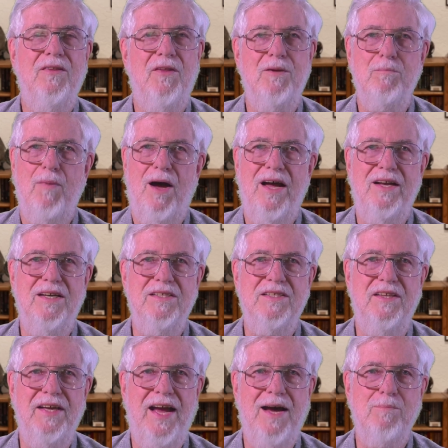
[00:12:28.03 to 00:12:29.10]
that mine is
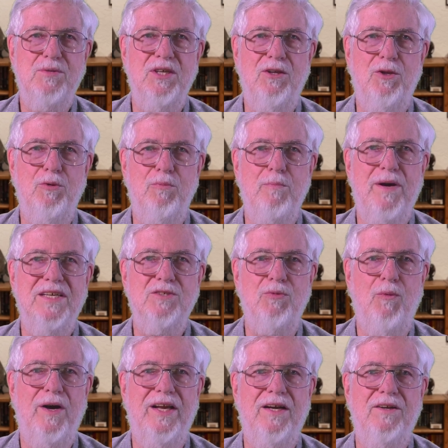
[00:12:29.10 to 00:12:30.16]
the absolute best
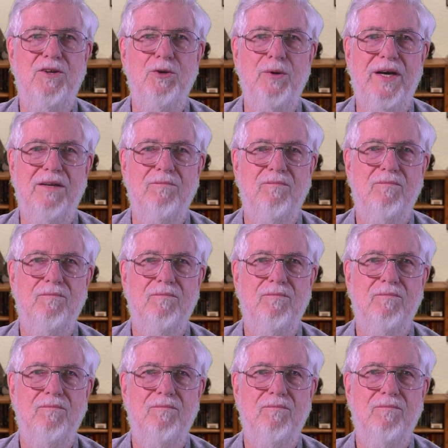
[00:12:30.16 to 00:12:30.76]
way to do it.